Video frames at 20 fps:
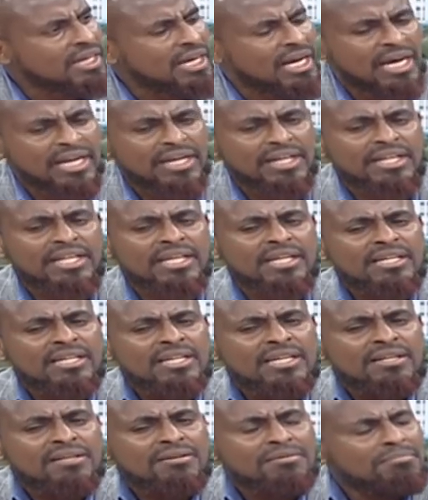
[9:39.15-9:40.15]
And
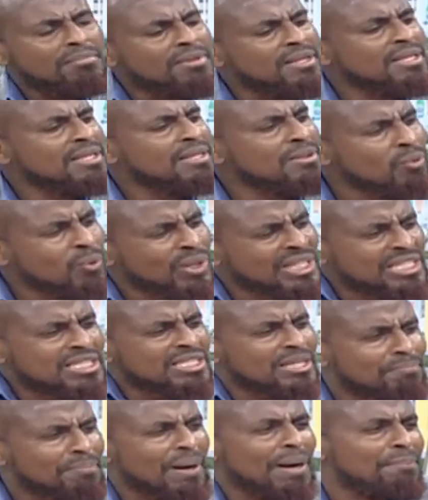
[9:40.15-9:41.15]
what is
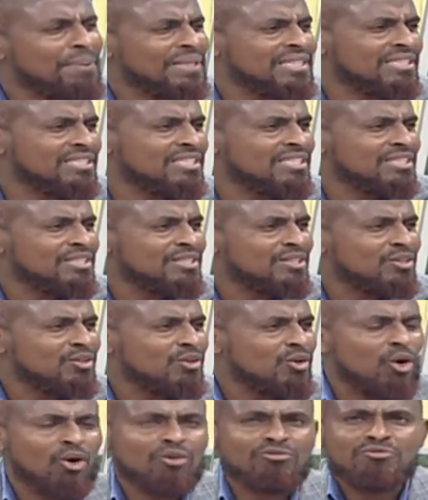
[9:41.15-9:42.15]
the purpose
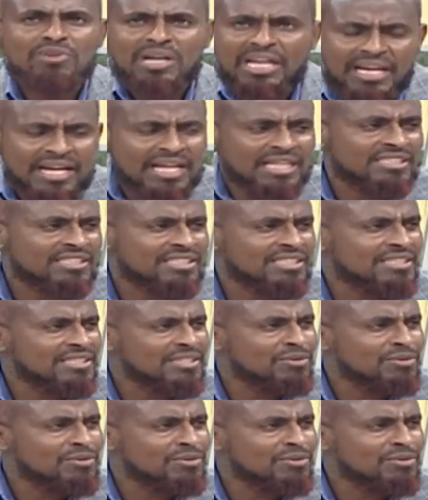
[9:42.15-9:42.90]
of leaders?